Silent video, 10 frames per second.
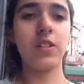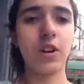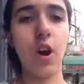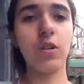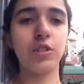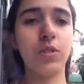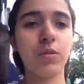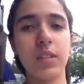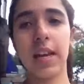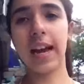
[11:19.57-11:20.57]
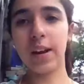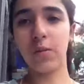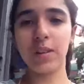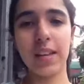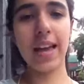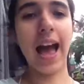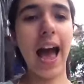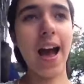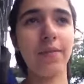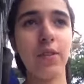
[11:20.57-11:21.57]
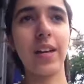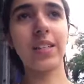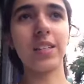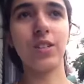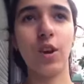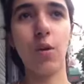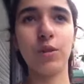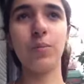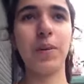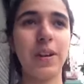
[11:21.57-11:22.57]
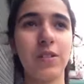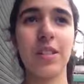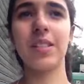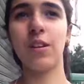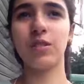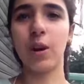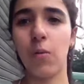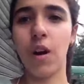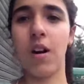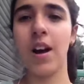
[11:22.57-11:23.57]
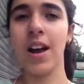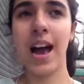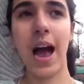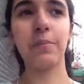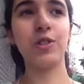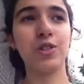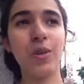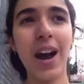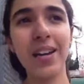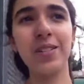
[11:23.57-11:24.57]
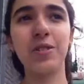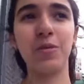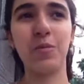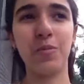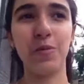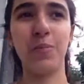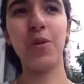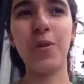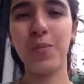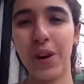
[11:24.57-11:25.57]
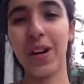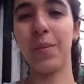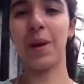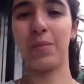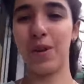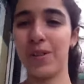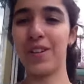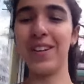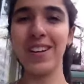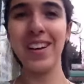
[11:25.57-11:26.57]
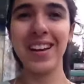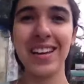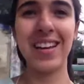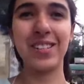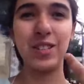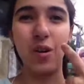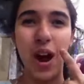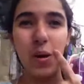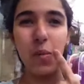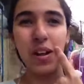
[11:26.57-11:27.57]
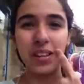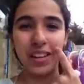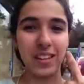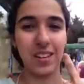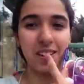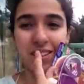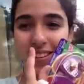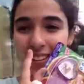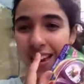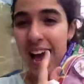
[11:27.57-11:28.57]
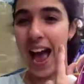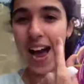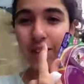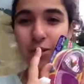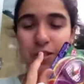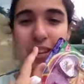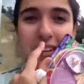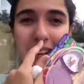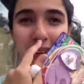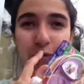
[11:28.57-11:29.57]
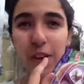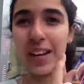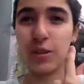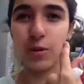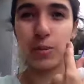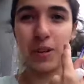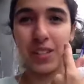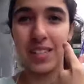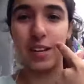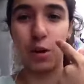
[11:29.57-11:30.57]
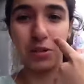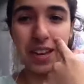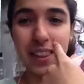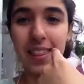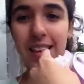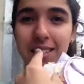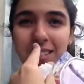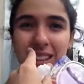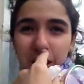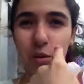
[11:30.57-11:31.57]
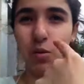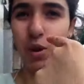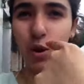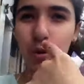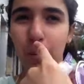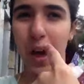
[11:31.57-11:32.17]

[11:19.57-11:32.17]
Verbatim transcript: So she was like, I don't really have like the nose piercings, and I was like, well, I'm trying to pull a prank on my brother, and so I want like a actual like a fake nose piercing that goes like this, the little hoop.